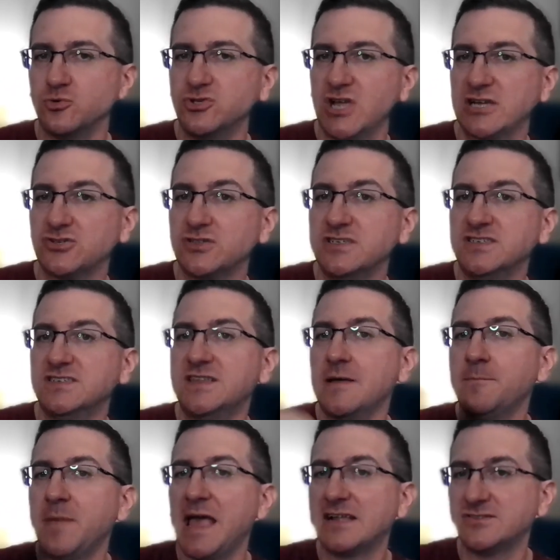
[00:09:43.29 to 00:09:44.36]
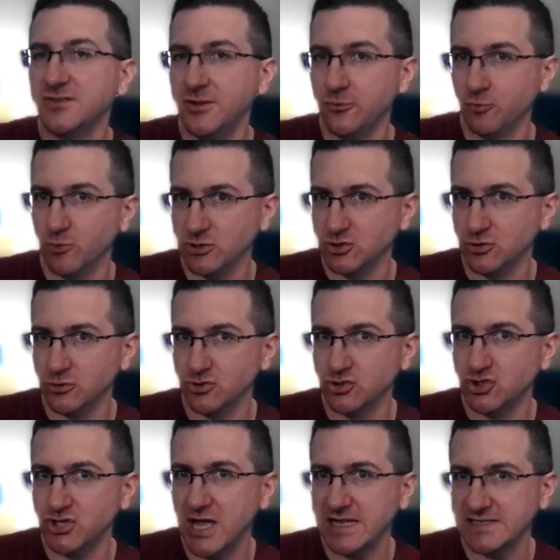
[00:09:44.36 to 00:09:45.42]
which actually stem back to the original
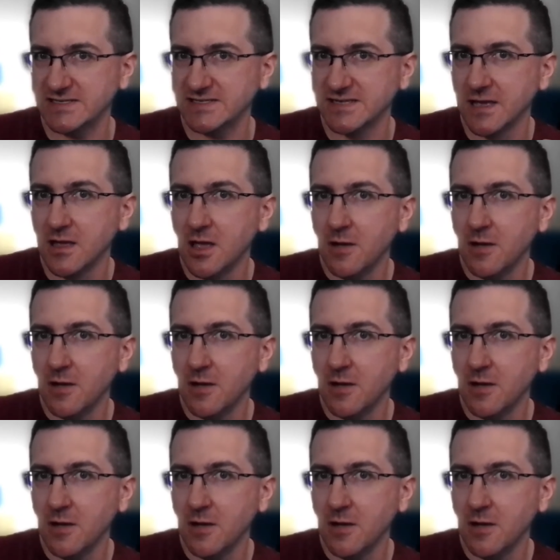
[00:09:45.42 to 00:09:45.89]
Jets.